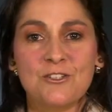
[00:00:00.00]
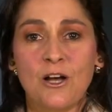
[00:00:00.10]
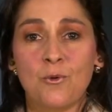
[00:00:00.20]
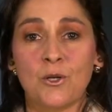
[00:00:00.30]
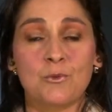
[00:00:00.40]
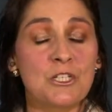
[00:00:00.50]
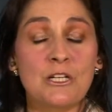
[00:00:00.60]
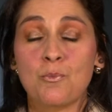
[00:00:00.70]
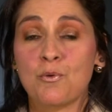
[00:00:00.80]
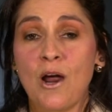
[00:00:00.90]
into our world. We just
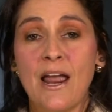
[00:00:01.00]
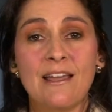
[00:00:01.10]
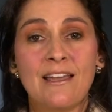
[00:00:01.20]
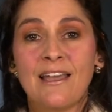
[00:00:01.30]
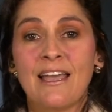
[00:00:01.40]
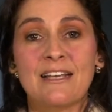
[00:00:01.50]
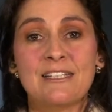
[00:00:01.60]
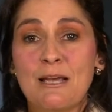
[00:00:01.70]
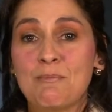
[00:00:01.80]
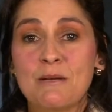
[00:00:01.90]
need to pray,
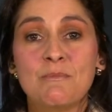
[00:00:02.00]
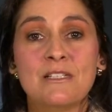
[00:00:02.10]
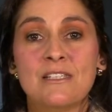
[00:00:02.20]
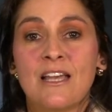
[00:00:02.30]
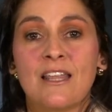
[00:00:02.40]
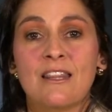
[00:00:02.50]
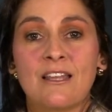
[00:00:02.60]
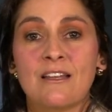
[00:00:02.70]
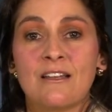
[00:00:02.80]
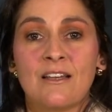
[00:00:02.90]
accept him as
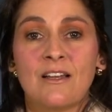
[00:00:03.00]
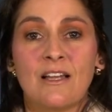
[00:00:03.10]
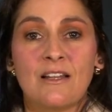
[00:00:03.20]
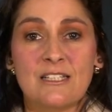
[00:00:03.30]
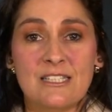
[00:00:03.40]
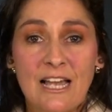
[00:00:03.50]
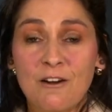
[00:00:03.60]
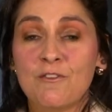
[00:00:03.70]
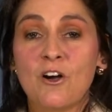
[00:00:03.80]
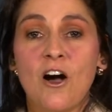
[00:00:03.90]
the, the Son
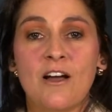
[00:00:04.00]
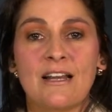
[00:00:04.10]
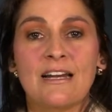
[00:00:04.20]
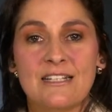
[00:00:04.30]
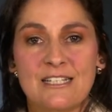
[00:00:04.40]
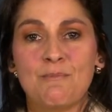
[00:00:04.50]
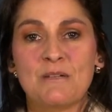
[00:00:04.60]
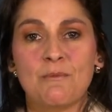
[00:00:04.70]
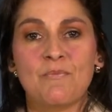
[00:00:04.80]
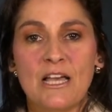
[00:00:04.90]
of God, and
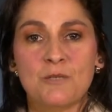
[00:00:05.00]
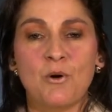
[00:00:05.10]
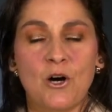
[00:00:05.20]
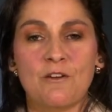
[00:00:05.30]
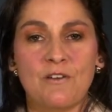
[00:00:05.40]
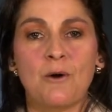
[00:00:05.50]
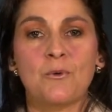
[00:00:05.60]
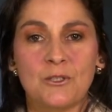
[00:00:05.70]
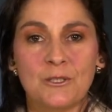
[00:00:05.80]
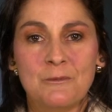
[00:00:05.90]
accept him as part of our
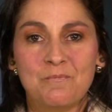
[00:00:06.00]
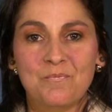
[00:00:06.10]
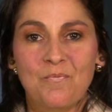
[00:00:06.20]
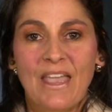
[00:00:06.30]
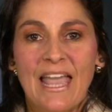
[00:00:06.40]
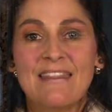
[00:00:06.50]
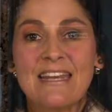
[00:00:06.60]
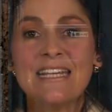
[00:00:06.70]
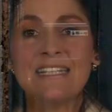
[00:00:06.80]
world. And then